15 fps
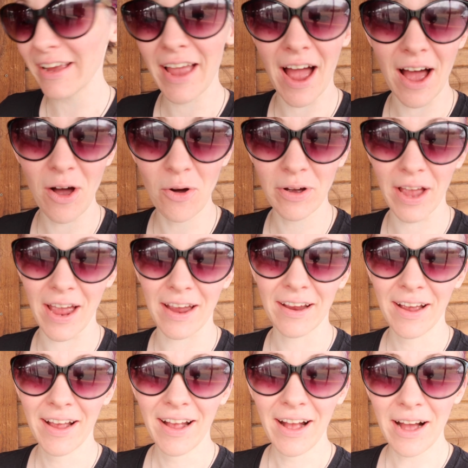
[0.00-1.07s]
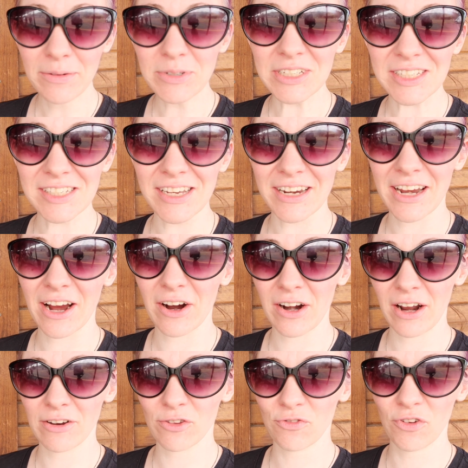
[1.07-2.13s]
Yeah, okay. I'm just sitting here
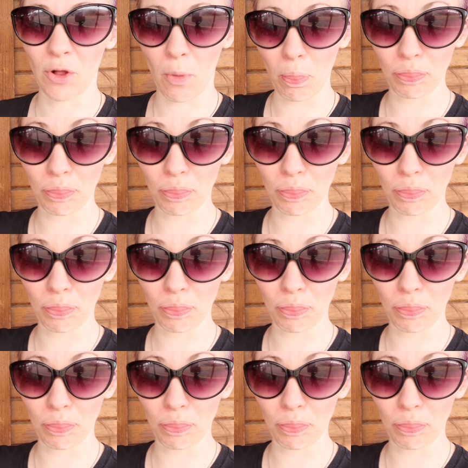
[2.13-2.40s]
and I just feel